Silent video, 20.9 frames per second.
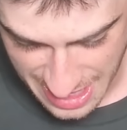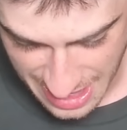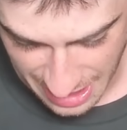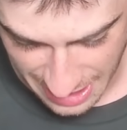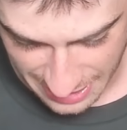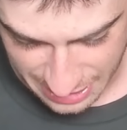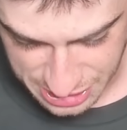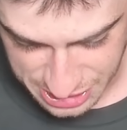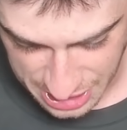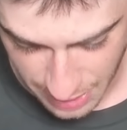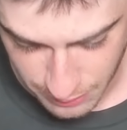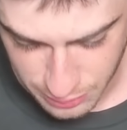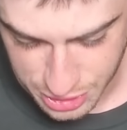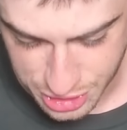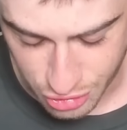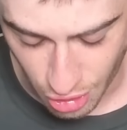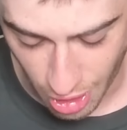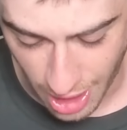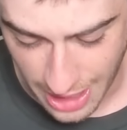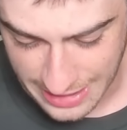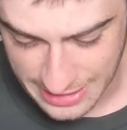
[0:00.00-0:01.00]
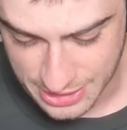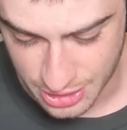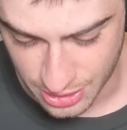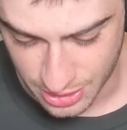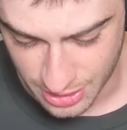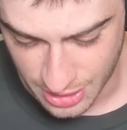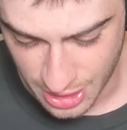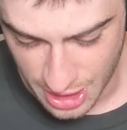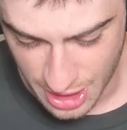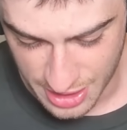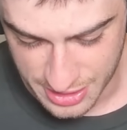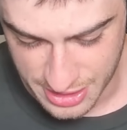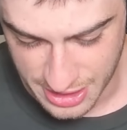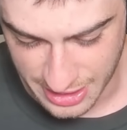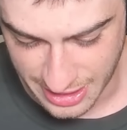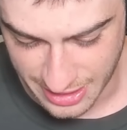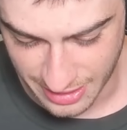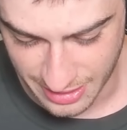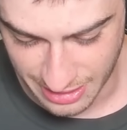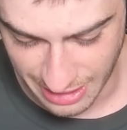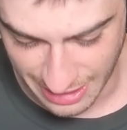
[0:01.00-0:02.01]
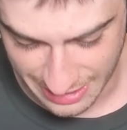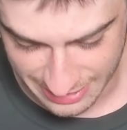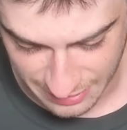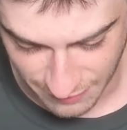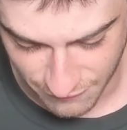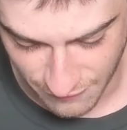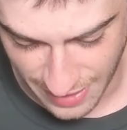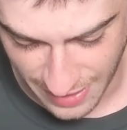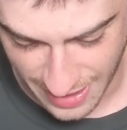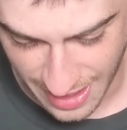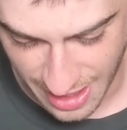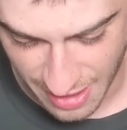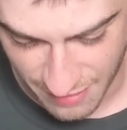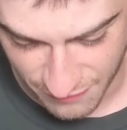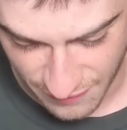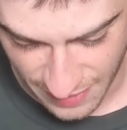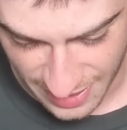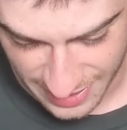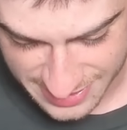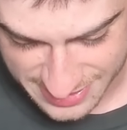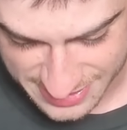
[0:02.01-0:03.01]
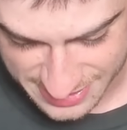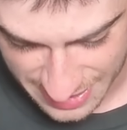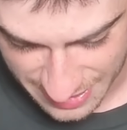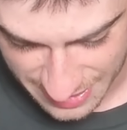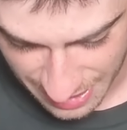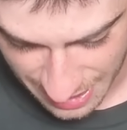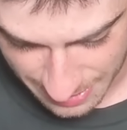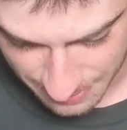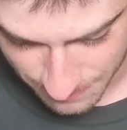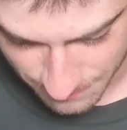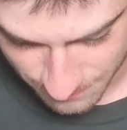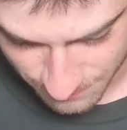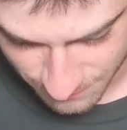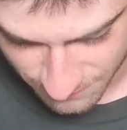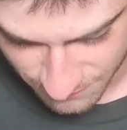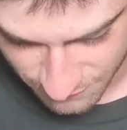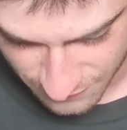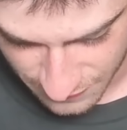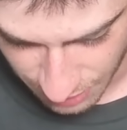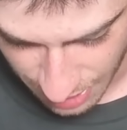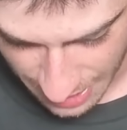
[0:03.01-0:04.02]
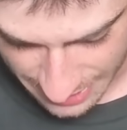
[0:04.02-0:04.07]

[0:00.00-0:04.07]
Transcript: Like, because I was trying to neglect the effects and like feel like